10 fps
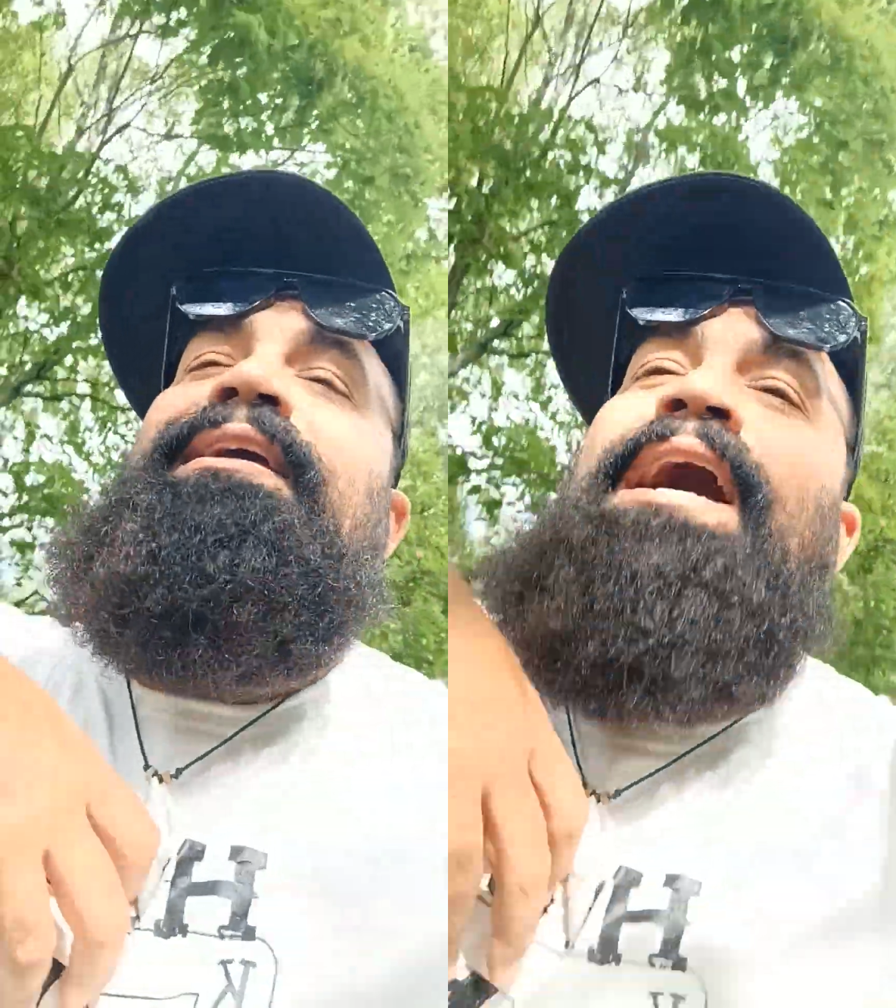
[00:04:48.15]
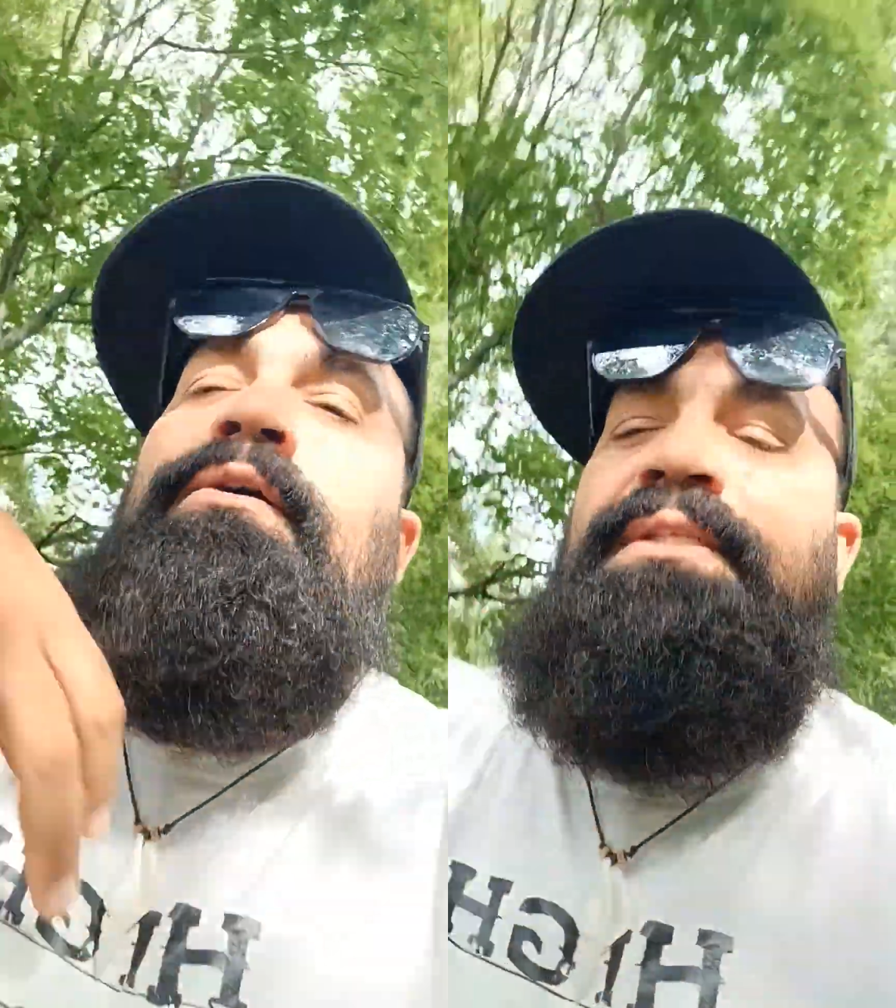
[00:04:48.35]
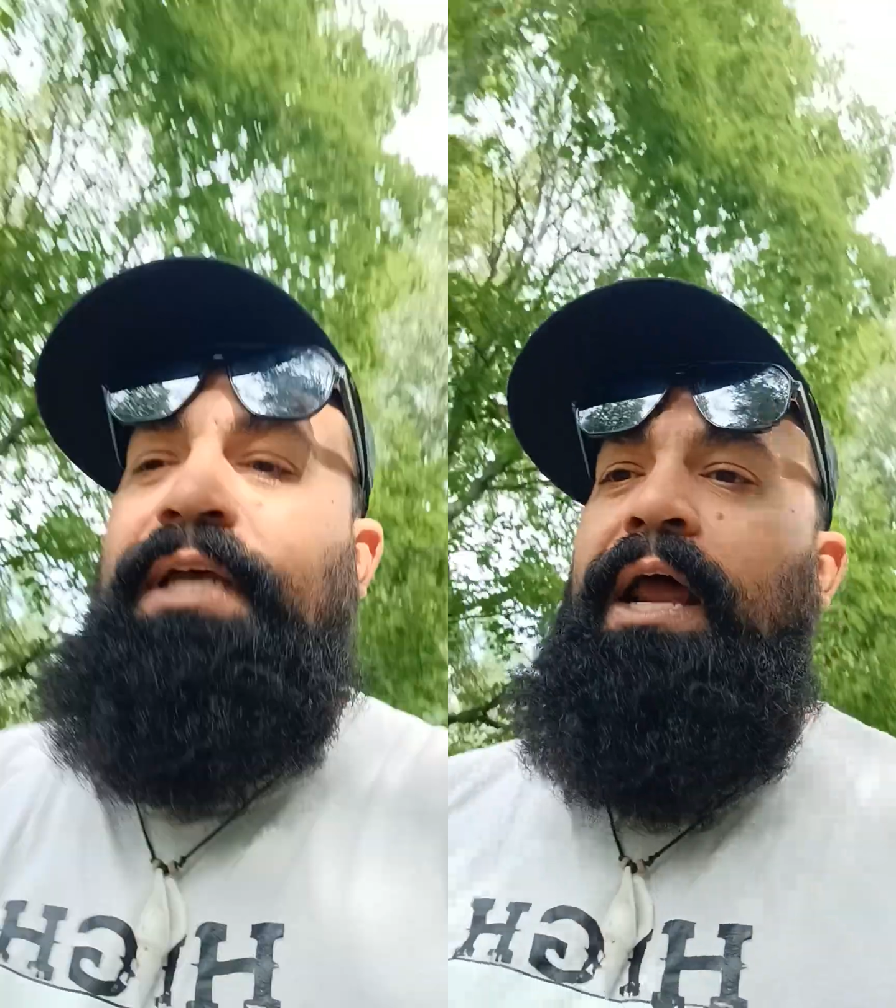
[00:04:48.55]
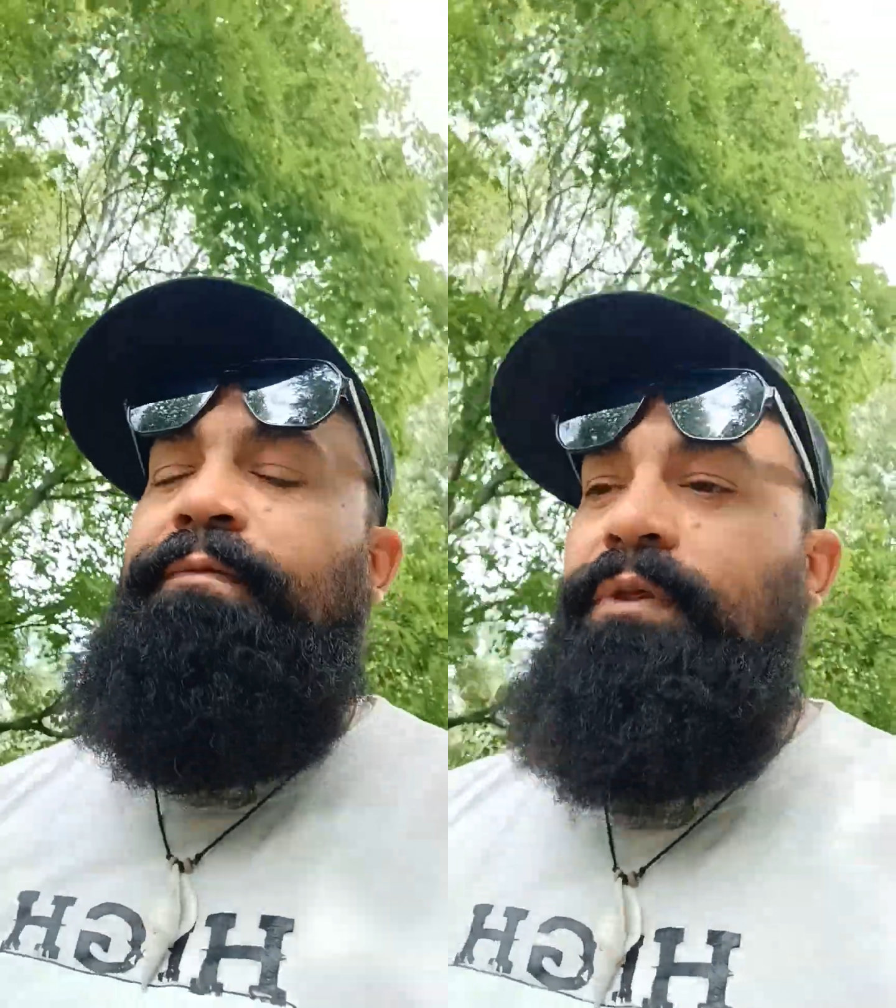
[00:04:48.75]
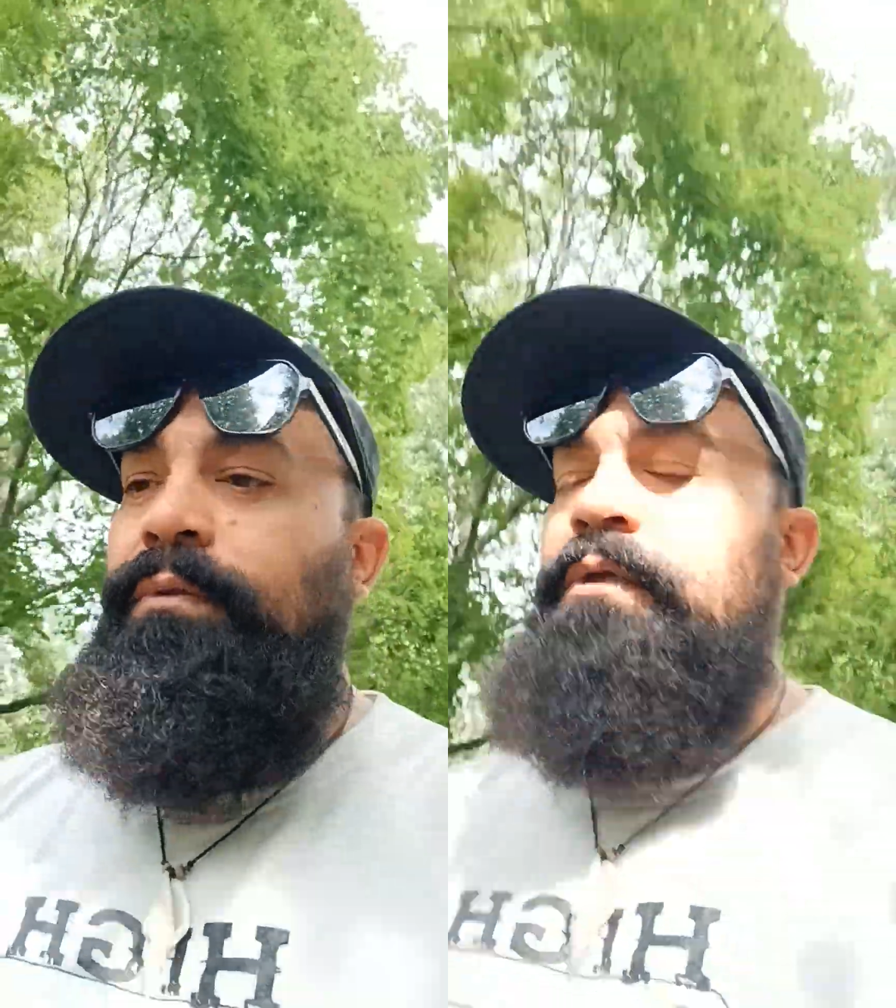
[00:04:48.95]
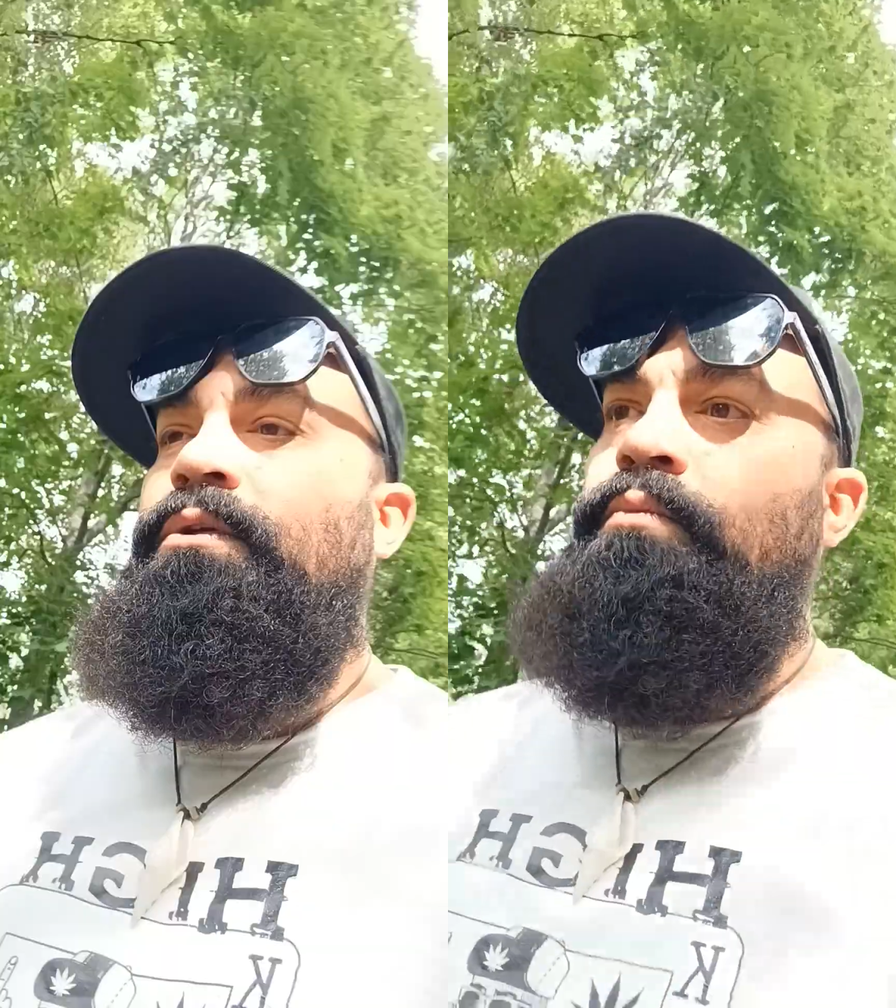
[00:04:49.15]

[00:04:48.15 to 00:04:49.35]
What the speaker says: outside of you. There's a